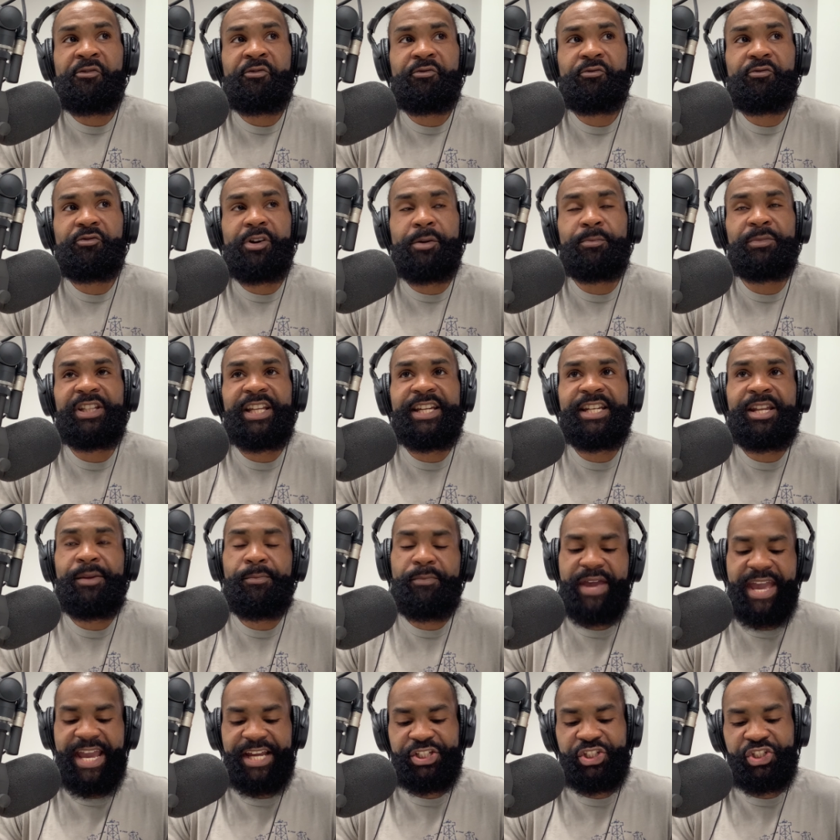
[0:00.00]
from Lyndon
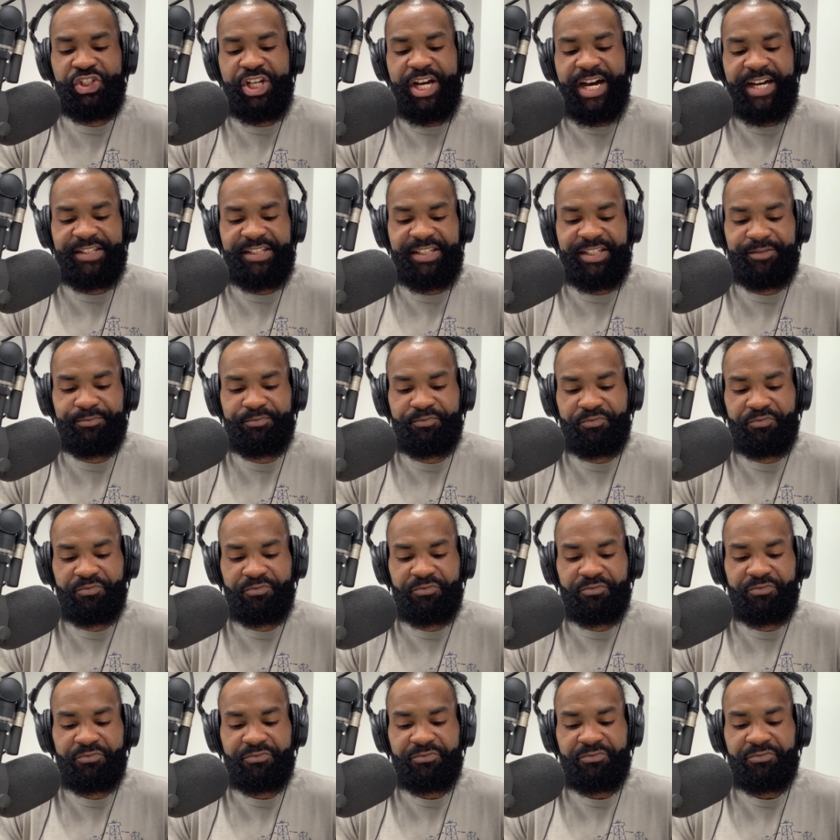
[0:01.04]
Baines Johnson.
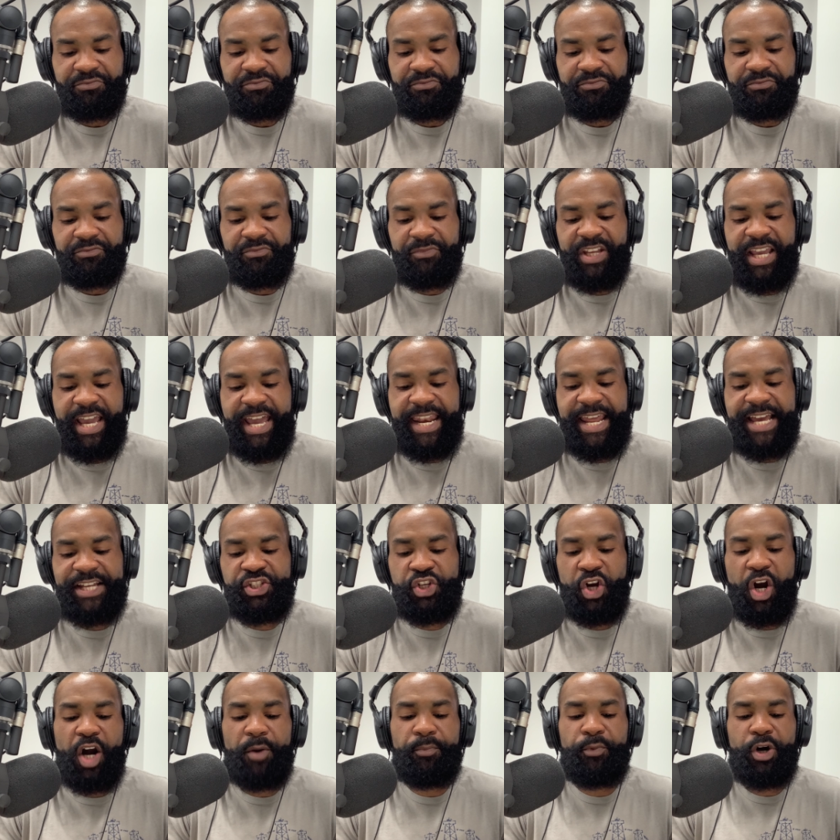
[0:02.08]
And as
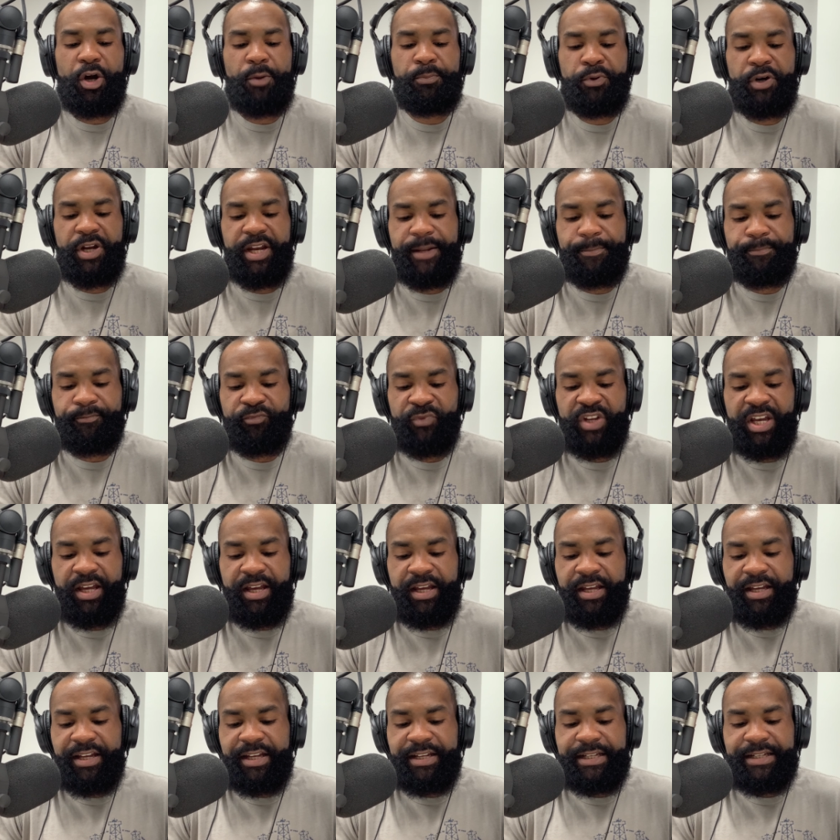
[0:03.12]
Yarborough put it,
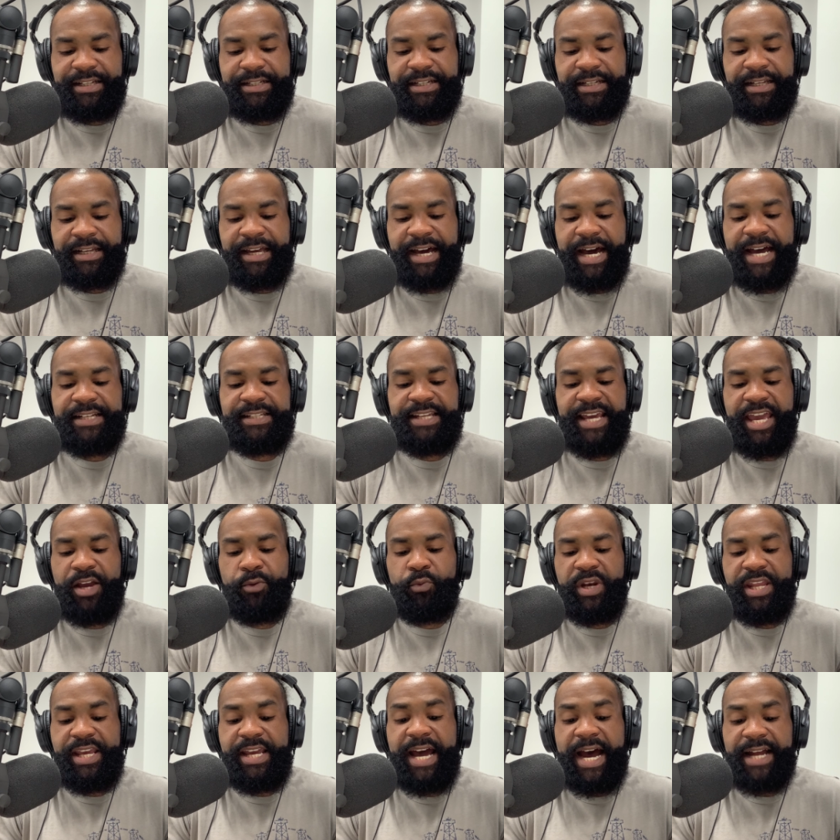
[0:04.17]
God dang,
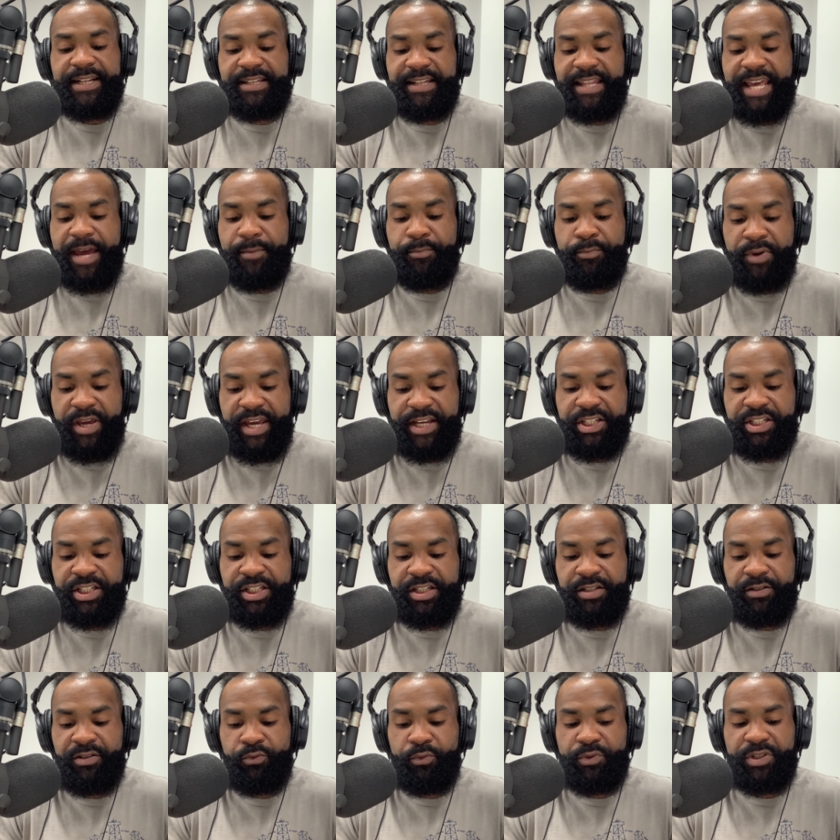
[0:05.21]
when he got to that
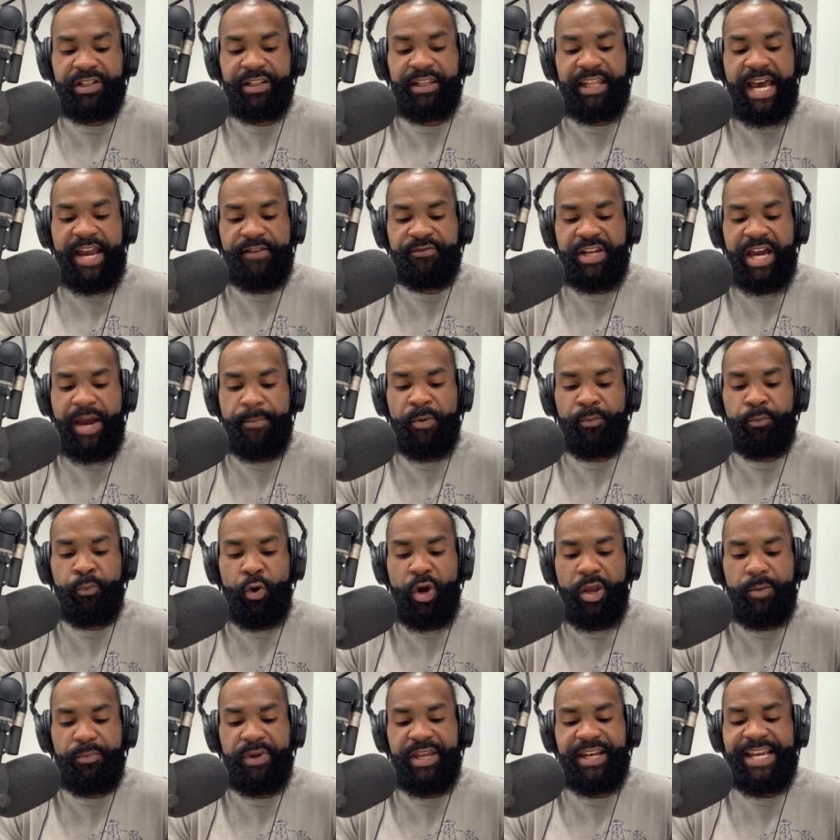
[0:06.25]
bench with a lifetime
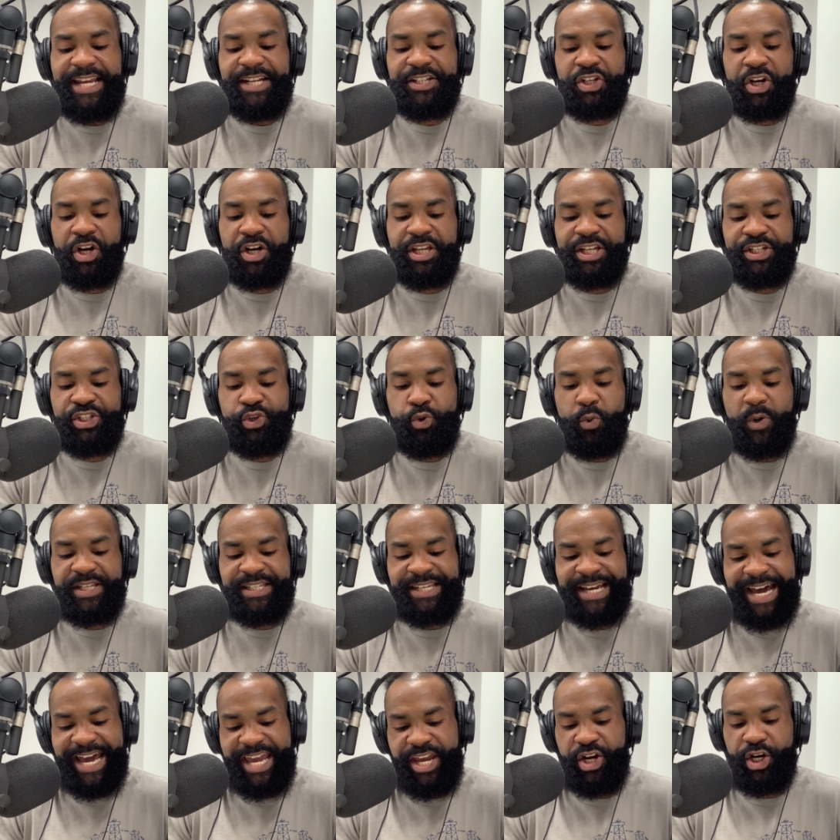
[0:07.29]
appointment, he turned into a
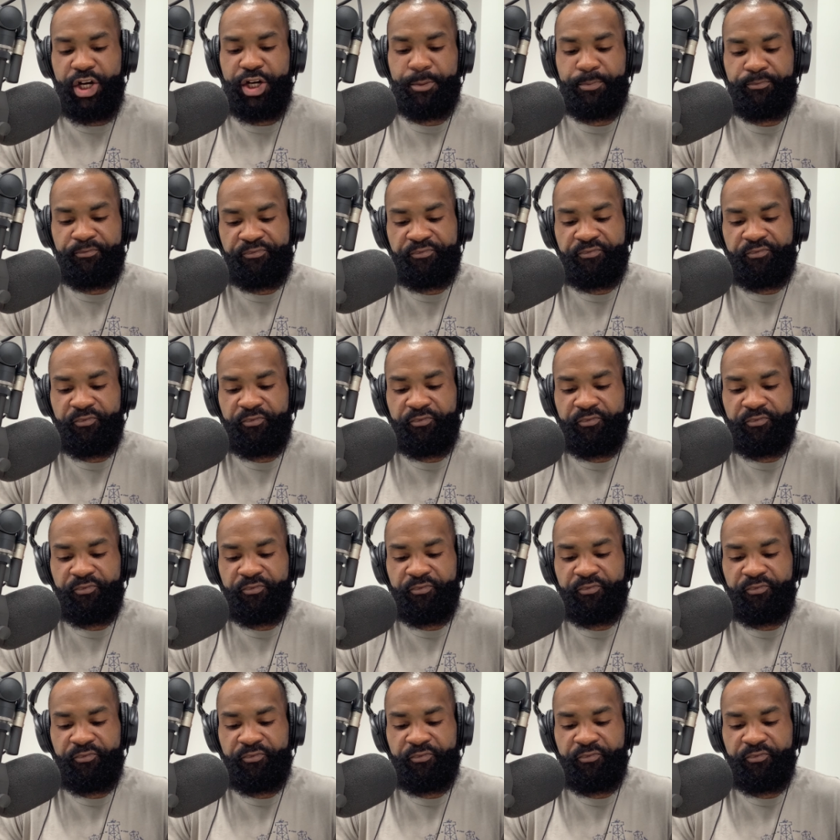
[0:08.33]
tiger.